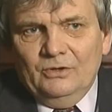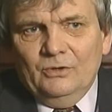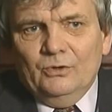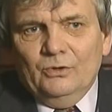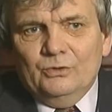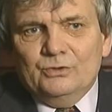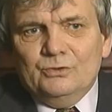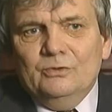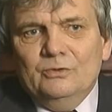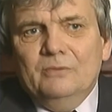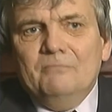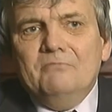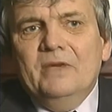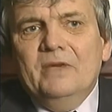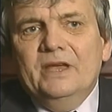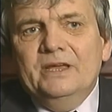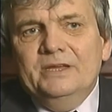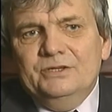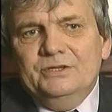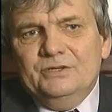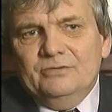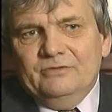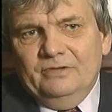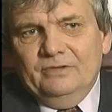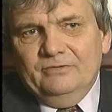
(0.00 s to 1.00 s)
or to a
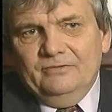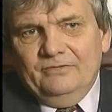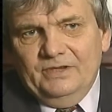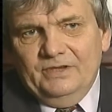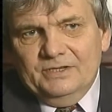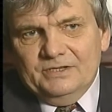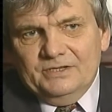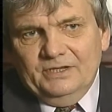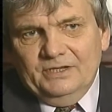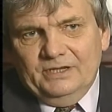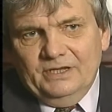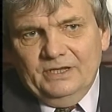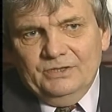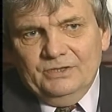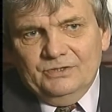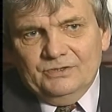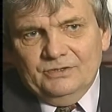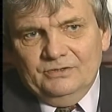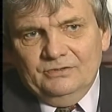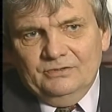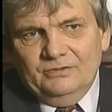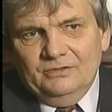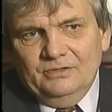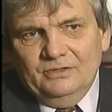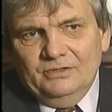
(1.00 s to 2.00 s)
major
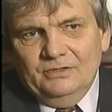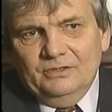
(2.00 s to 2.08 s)
investigation